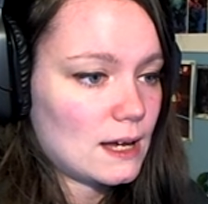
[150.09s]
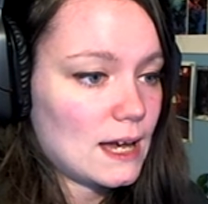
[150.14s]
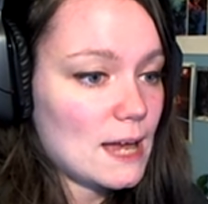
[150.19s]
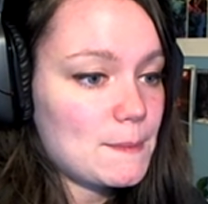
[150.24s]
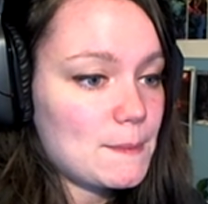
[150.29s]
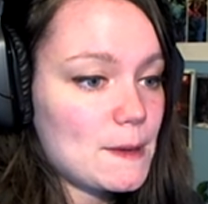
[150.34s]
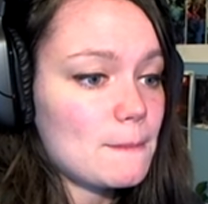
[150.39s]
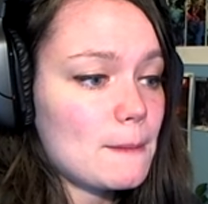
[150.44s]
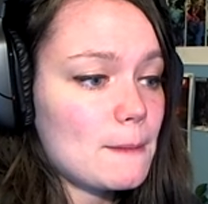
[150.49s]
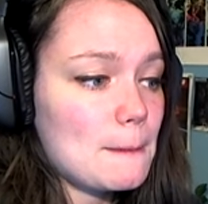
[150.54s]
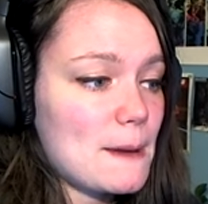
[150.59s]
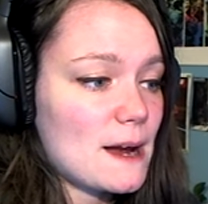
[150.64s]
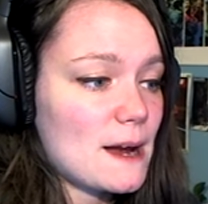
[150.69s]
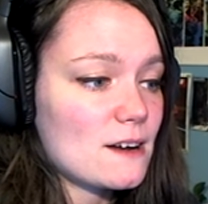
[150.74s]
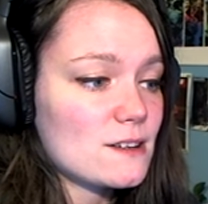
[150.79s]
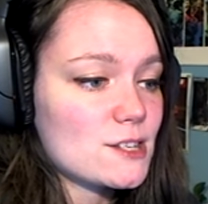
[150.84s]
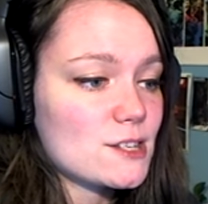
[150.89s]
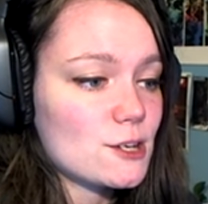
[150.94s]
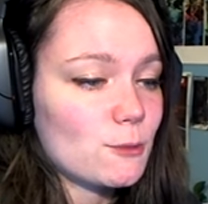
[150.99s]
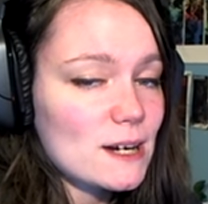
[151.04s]
I bet my
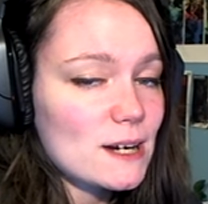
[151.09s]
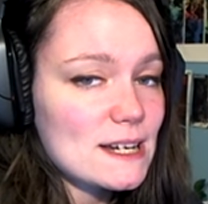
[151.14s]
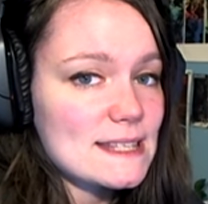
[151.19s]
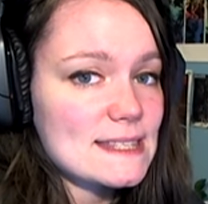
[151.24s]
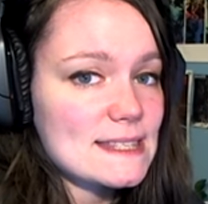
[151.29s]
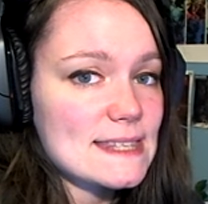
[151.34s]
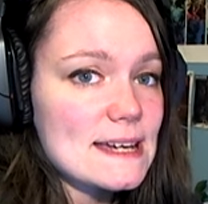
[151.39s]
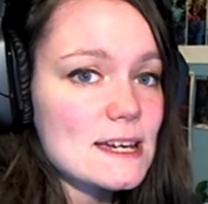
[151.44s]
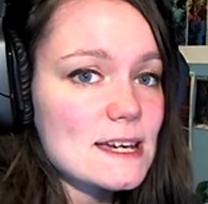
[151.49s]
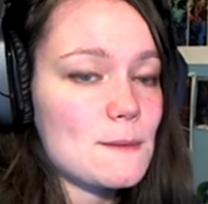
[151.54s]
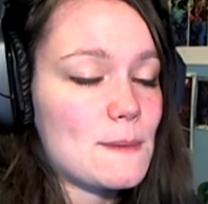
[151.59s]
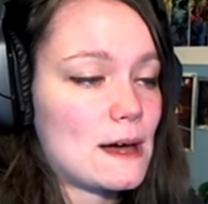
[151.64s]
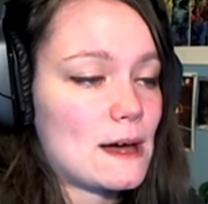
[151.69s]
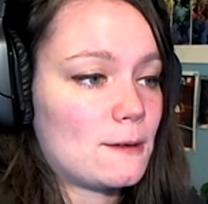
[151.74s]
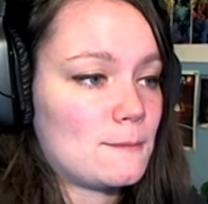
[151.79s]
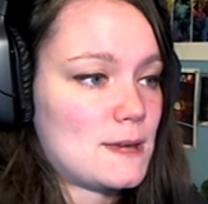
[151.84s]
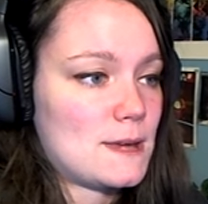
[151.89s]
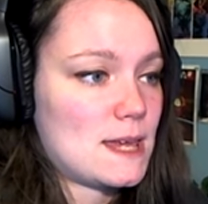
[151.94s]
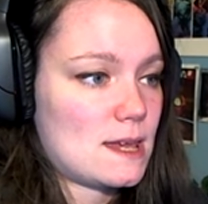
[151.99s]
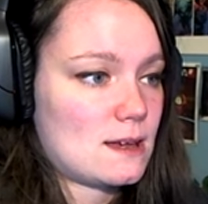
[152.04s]
parents are worried sick
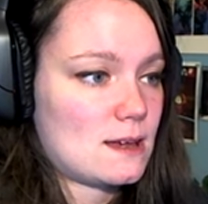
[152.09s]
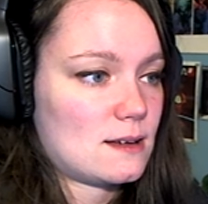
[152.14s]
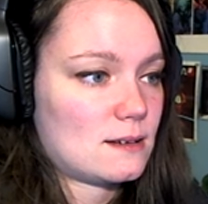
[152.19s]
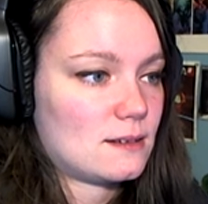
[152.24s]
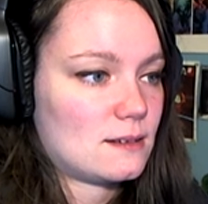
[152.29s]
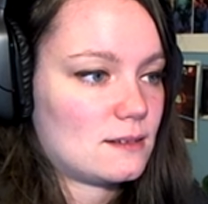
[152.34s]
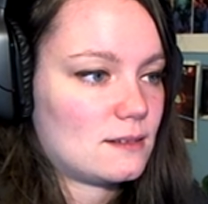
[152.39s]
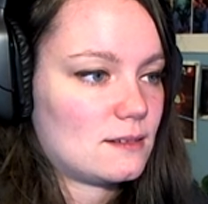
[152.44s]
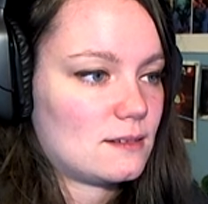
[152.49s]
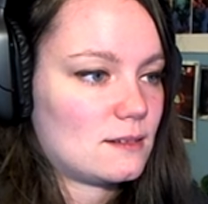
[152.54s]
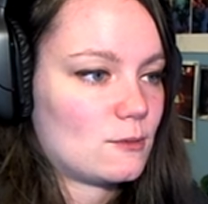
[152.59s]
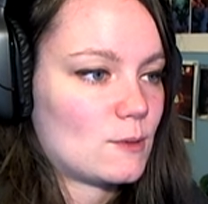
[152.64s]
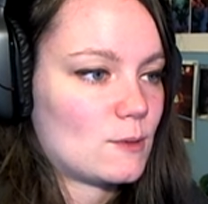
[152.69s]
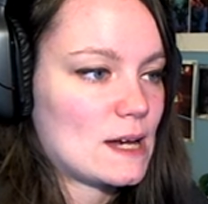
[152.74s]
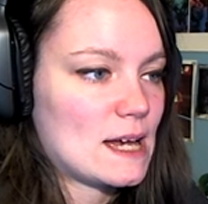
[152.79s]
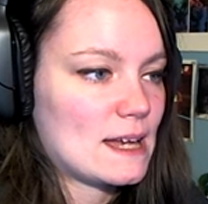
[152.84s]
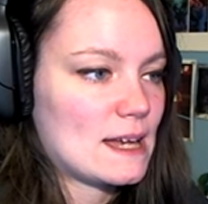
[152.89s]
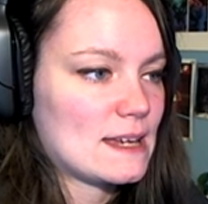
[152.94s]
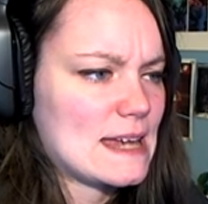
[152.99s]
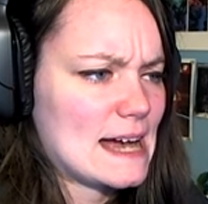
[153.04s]
about me.
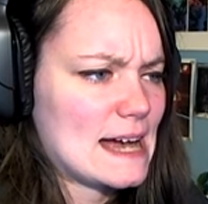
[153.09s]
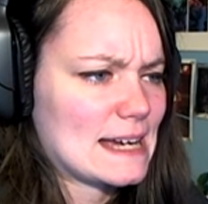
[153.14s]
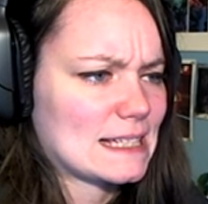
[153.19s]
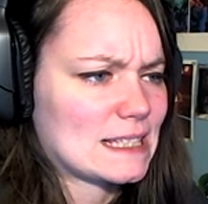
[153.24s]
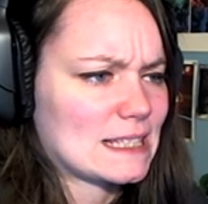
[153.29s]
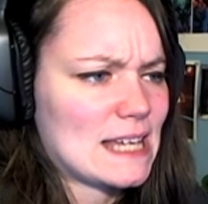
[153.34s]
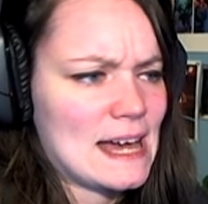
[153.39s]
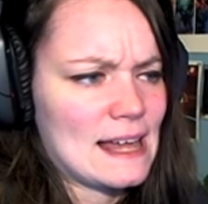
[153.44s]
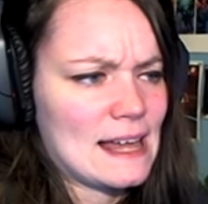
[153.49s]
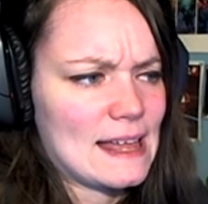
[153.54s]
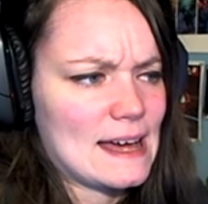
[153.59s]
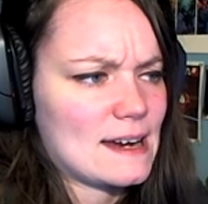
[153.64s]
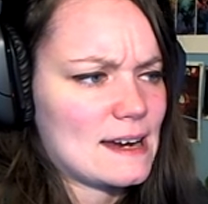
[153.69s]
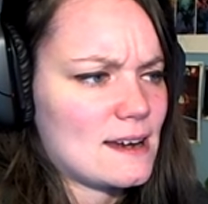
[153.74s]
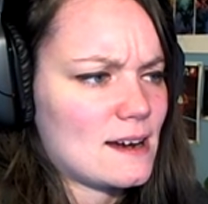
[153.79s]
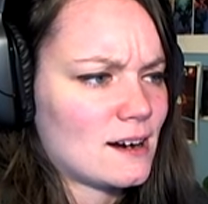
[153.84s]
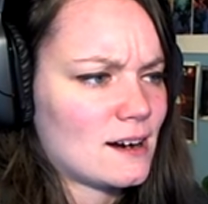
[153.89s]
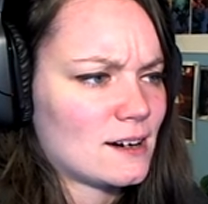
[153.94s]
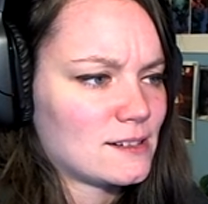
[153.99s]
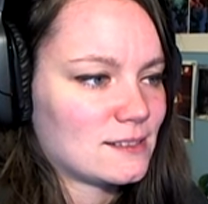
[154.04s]
Well, yeah, get the hell out of
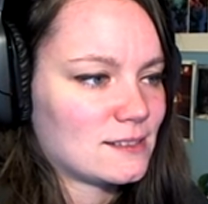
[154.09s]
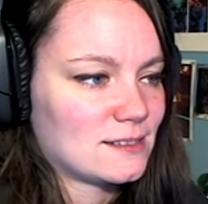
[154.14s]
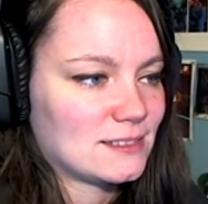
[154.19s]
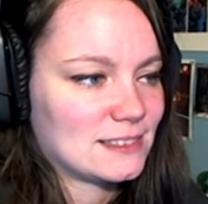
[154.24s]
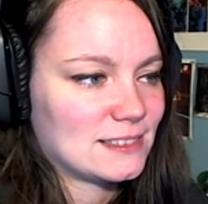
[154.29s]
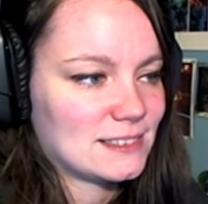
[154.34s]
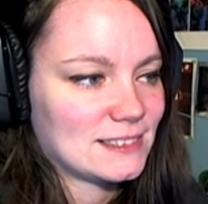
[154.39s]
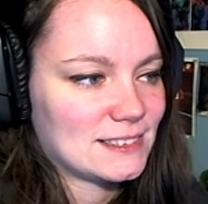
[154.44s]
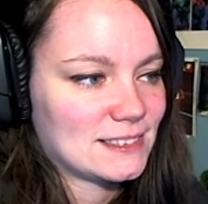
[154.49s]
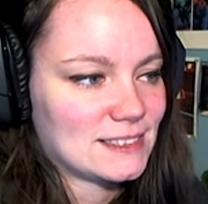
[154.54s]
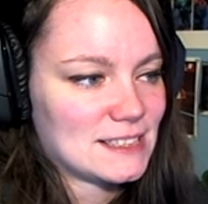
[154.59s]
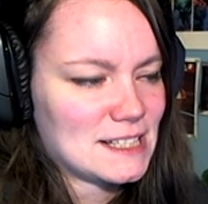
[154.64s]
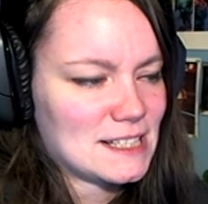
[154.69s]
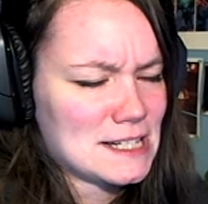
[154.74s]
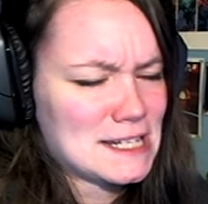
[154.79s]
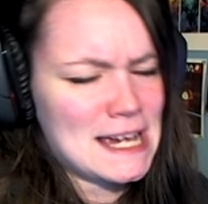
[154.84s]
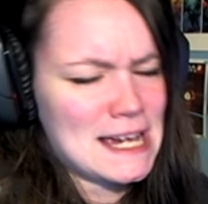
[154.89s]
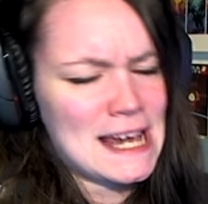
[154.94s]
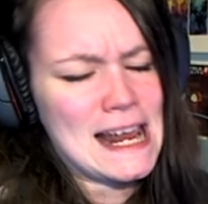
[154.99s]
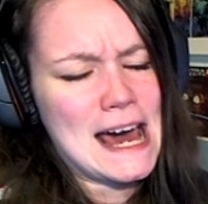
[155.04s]
here.
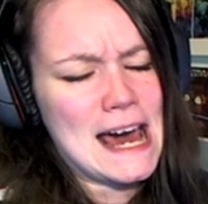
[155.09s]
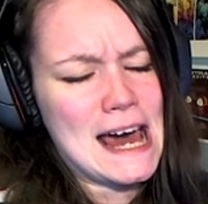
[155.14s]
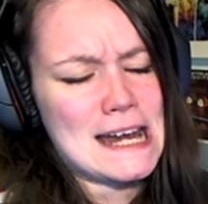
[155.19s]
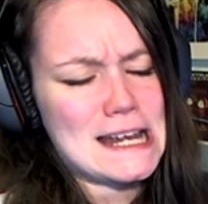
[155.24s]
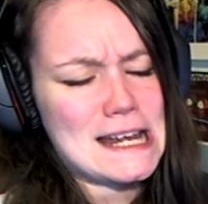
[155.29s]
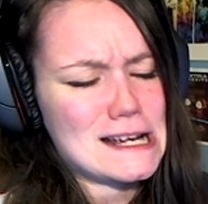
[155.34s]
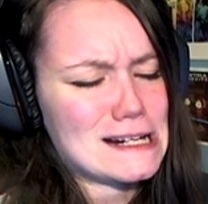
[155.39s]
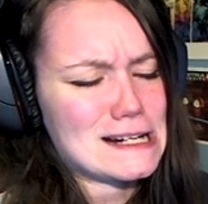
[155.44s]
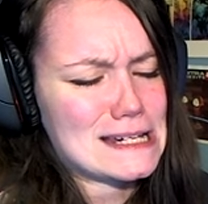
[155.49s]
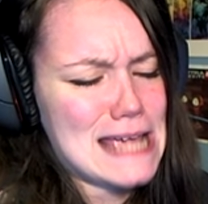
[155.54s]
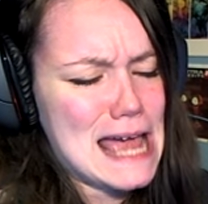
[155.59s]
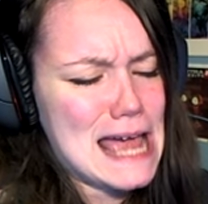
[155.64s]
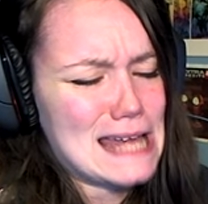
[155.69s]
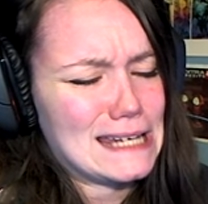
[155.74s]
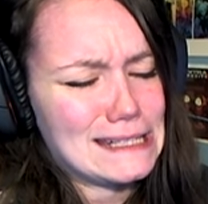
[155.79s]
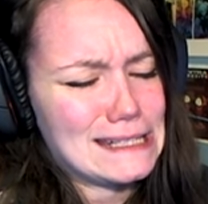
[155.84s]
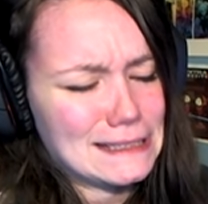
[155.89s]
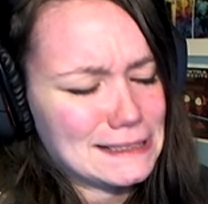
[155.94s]
Get out of here, kid.